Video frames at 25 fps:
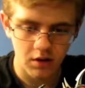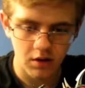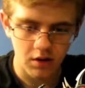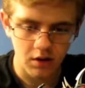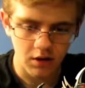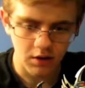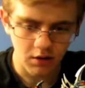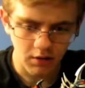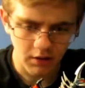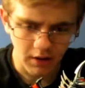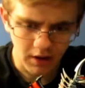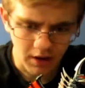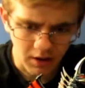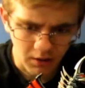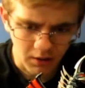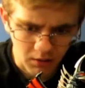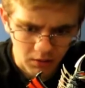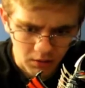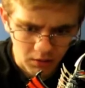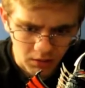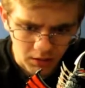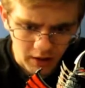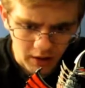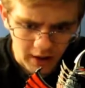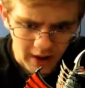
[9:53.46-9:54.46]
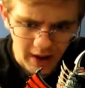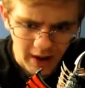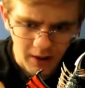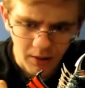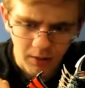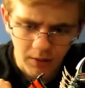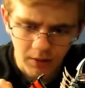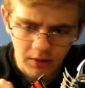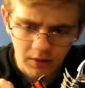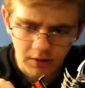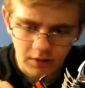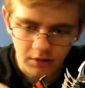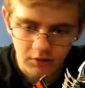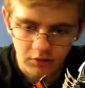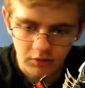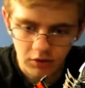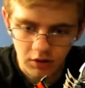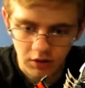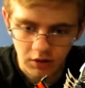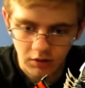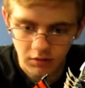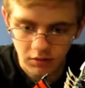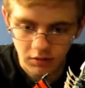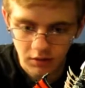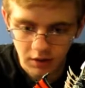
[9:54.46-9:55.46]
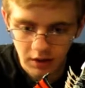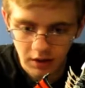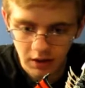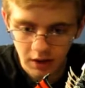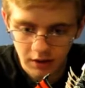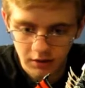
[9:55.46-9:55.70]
Not like how geez, see,